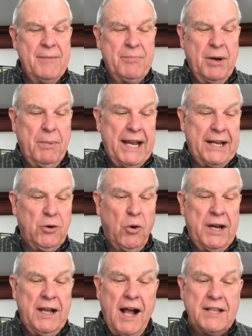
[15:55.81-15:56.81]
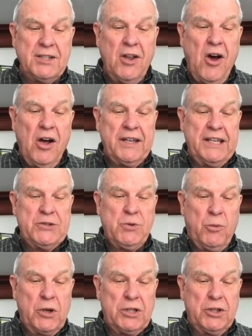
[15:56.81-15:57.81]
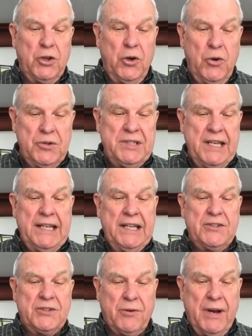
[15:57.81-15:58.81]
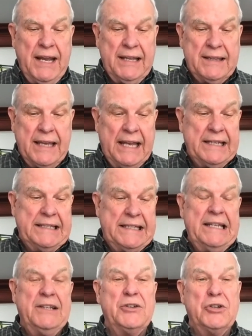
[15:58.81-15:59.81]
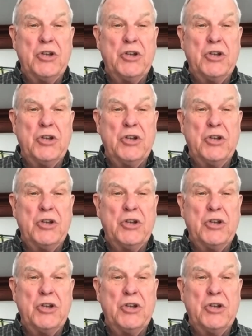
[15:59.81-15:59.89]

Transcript: But by ignoring God's law, Israel was losing its strength and didn't